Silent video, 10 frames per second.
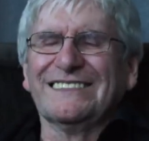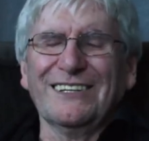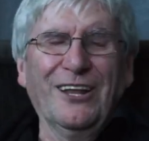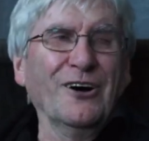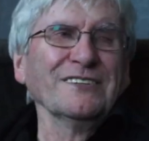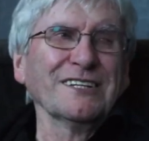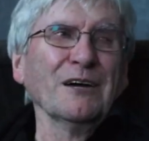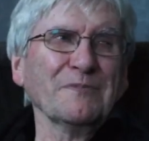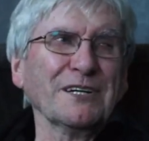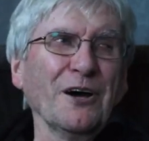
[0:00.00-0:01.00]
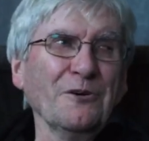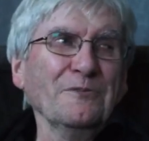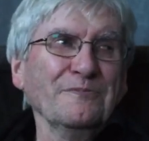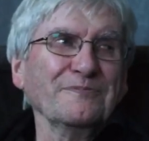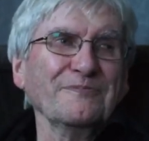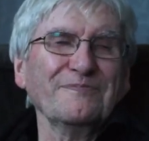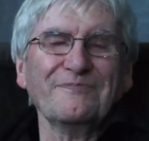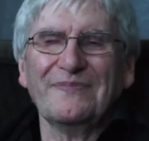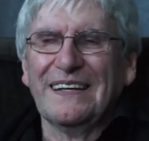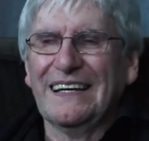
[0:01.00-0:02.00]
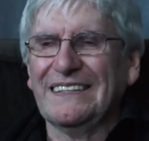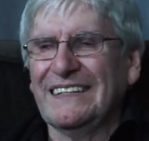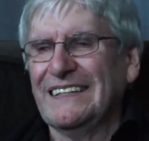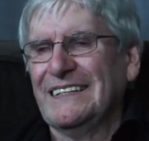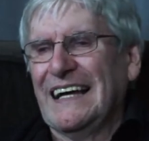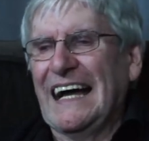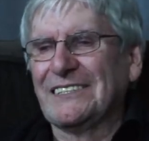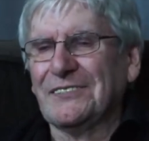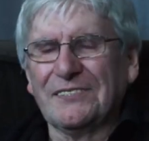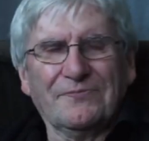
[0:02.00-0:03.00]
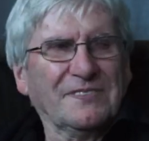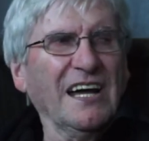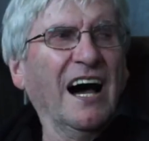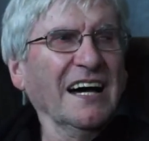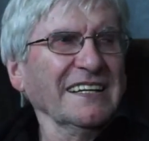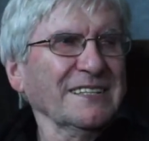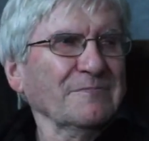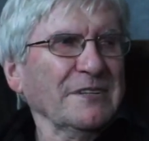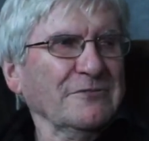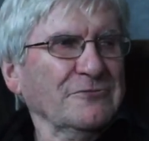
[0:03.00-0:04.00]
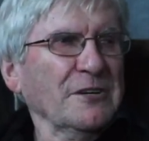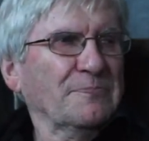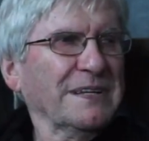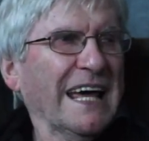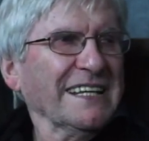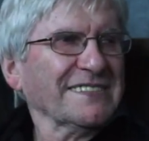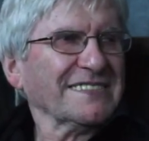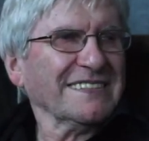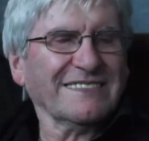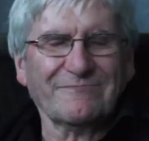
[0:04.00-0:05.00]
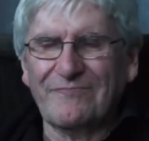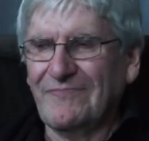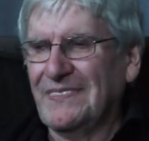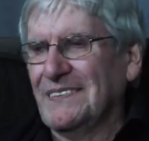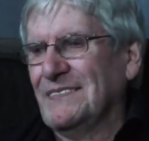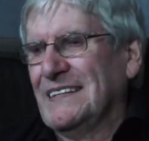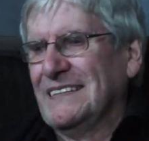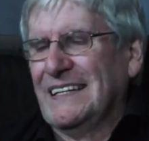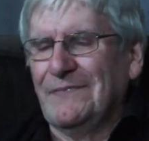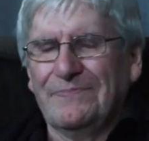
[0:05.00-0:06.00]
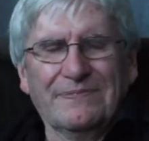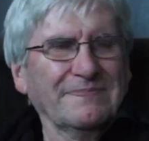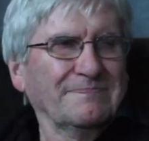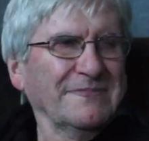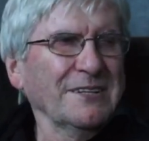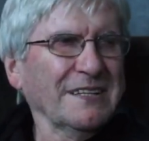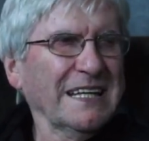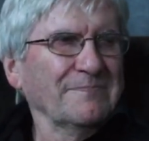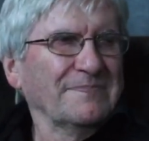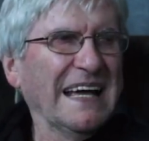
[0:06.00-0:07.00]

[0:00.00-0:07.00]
It's a long time ago. And actors have died and been replaced and they've, you know, they've